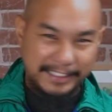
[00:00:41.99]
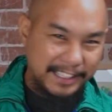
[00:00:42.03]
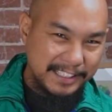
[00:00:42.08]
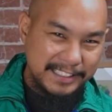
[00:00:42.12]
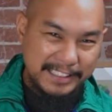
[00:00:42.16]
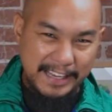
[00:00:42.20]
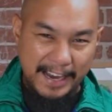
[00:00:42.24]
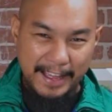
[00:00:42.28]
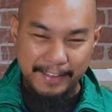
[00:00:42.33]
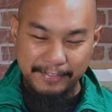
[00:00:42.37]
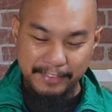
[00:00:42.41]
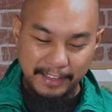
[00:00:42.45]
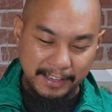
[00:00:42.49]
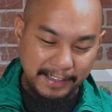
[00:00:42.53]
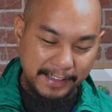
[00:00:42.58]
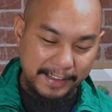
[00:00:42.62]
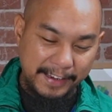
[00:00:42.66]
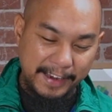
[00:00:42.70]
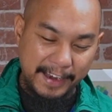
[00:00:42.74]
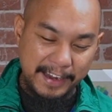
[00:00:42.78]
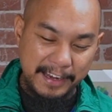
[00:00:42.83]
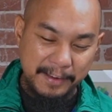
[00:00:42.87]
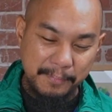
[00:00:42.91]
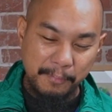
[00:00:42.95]
doesn't have the
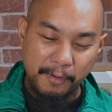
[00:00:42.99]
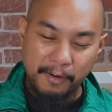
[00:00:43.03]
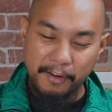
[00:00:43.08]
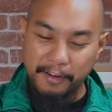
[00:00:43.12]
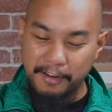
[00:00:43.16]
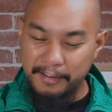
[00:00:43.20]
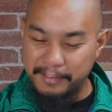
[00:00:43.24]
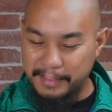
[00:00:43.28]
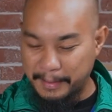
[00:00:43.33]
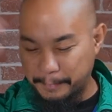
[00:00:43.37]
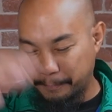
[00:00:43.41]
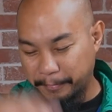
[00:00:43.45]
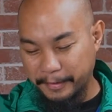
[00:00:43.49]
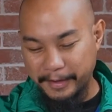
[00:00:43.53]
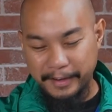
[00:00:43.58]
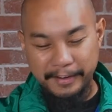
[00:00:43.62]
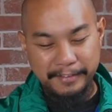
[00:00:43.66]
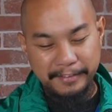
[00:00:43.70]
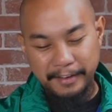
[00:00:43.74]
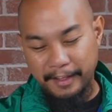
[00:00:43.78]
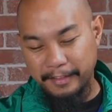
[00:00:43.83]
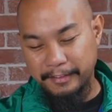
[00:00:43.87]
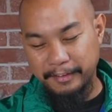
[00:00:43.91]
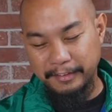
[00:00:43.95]
lid anymore. They put
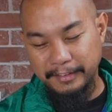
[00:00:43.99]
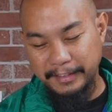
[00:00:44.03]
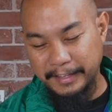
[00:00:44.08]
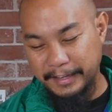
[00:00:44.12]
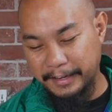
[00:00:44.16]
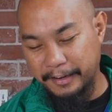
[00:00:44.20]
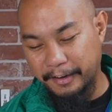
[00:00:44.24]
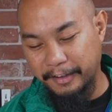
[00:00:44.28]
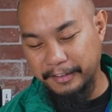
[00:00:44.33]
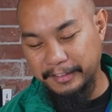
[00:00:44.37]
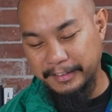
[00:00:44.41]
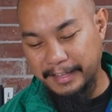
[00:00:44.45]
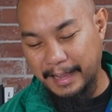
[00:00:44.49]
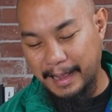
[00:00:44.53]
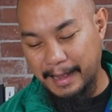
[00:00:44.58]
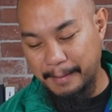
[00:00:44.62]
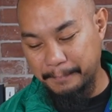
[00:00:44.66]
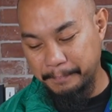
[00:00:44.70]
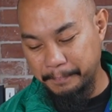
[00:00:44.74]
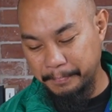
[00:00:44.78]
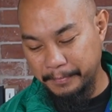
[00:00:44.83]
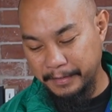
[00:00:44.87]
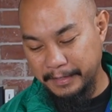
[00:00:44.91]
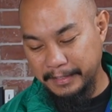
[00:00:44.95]
another lid on
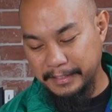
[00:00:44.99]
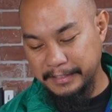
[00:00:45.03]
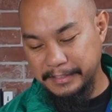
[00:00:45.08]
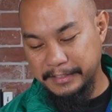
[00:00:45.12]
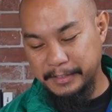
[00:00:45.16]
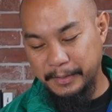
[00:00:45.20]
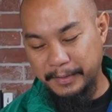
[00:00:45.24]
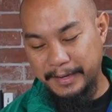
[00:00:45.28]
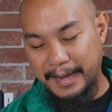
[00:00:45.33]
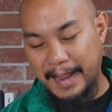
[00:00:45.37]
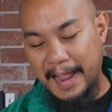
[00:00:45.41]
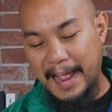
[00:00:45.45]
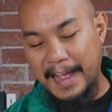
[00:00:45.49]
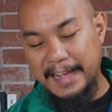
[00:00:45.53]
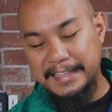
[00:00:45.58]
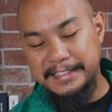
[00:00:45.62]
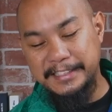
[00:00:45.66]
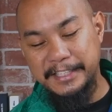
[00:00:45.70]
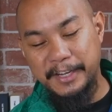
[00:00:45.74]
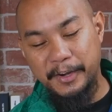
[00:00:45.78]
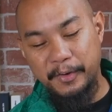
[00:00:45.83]
top, so it has the